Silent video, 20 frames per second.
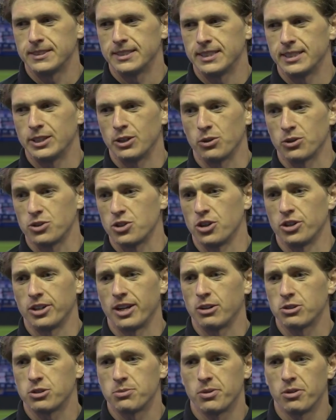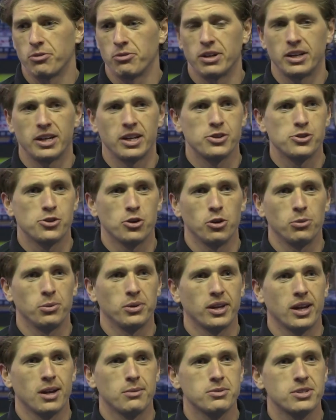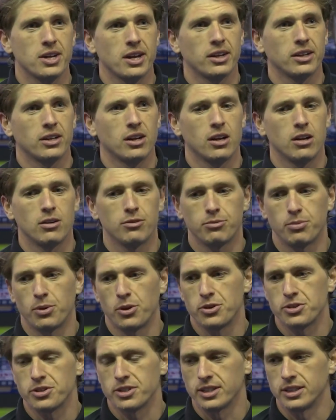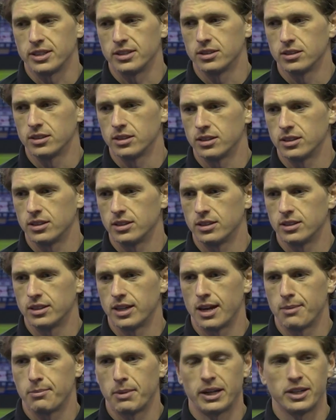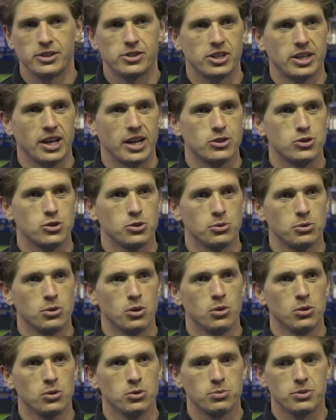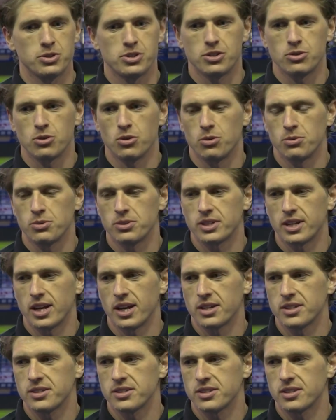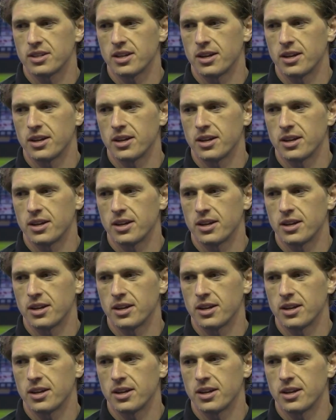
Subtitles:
You know, it turned out to be a really enjoyable game. Second half, personally, yeah, managed to get two goals, which is always nice.